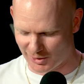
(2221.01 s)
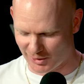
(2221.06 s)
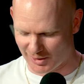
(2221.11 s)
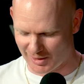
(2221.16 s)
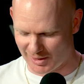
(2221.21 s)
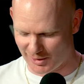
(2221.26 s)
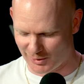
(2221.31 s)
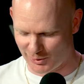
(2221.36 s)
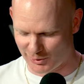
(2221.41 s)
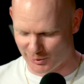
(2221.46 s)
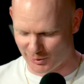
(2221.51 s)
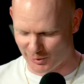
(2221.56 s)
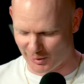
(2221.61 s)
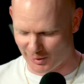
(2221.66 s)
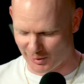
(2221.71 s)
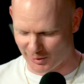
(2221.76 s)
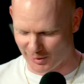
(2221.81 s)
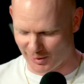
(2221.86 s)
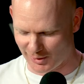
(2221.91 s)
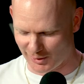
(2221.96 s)
kid who's got
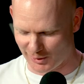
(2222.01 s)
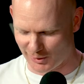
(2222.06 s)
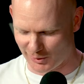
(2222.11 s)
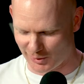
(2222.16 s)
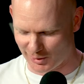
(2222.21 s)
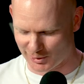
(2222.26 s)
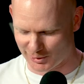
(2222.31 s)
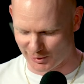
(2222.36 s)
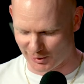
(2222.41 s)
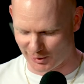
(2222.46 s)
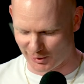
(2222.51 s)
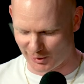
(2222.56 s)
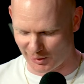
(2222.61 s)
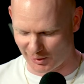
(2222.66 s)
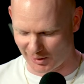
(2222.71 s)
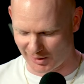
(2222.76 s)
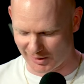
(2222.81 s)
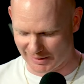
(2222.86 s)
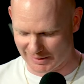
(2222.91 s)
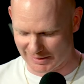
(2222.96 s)
a, a crush on a girl
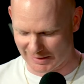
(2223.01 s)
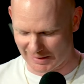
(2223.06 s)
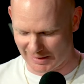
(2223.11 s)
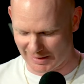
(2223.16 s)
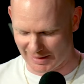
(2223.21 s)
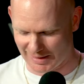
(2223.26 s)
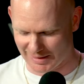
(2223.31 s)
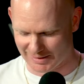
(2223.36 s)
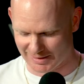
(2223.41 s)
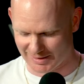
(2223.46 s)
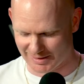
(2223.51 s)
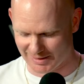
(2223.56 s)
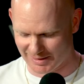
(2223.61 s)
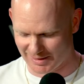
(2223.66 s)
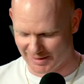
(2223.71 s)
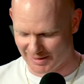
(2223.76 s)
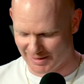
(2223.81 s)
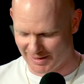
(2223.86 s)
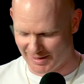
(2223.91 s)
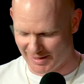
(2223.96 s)
in his class,
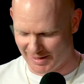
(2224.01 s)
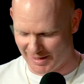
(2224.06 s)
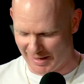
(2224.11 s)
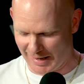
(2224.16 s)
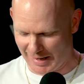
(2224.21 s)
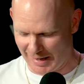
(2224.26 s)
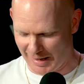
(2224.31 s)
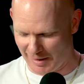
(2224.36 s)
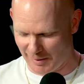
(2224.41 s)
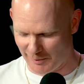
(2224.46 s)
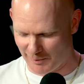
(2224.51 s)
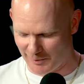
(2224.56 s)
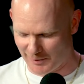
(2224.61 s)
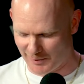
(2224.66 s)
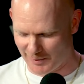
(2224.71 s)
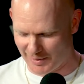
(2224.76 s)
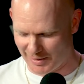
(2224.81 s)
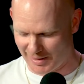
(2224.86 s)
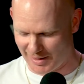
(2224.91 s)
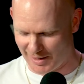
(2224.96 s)
um,
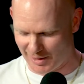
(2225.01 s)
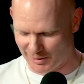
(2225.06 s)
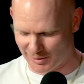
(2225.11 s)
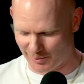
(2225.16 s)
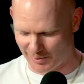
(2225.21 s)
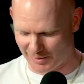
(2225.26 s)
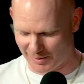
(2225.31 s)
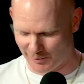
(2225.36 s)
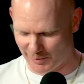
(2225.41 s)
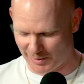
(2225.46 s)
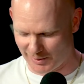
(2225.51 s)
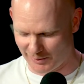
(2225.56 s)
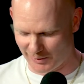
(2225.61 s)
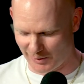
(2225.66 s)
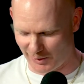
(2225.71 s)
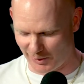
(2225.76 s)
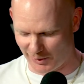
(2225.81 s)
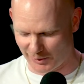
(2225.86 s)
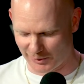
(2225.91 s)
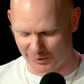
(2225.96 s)
and he ends up in a bit of an
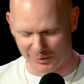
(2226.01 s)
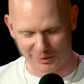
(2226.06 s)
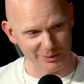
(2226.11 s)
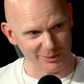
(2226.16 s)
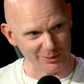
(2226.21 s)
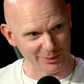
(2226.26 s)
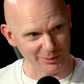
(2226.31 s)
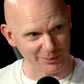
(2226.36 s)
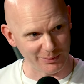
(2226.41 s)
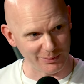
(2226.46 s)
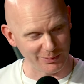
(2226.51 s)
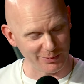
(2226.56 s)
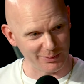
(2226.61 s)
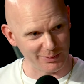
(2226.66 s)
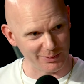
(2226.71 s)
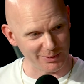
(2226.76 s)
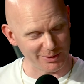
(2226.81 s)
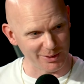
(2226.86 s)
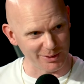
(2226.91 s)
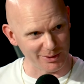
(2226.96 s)
odd sort of
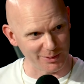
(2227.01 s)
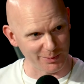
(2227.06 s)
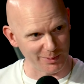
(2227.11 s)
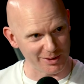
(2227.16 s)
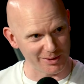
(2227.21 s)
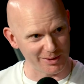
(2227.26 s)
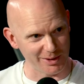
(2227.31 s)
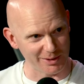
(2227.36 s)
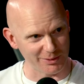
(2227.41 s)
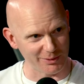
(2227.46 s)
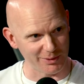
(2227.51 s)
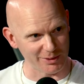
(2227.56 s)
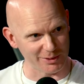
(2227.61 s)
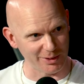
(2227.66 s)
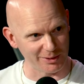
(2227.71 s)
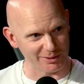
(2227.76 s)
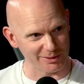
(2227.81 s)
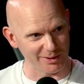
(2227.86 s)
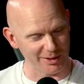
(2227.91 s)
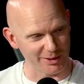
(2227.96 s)
situation as a
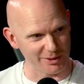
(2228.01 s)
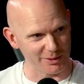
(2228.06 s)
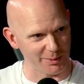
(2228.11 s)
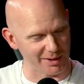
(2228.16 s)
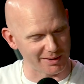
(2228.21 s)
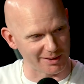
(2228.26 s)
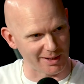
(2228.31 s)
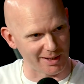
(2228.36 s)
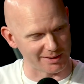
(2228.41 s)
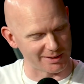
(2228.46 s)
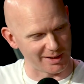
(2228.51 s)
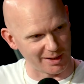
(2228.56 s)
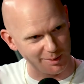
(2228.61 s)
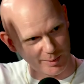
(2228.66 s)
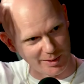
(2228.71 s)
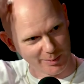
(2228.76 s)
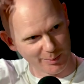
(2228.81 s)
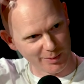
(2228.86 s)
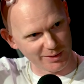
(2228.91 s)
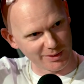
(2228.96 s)
result of this. Do you want to tell us a little
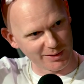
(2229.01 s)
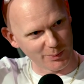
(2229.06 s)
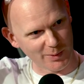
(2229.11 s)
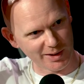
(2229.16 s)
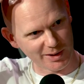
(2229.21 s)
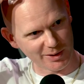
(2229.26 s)
bit about the White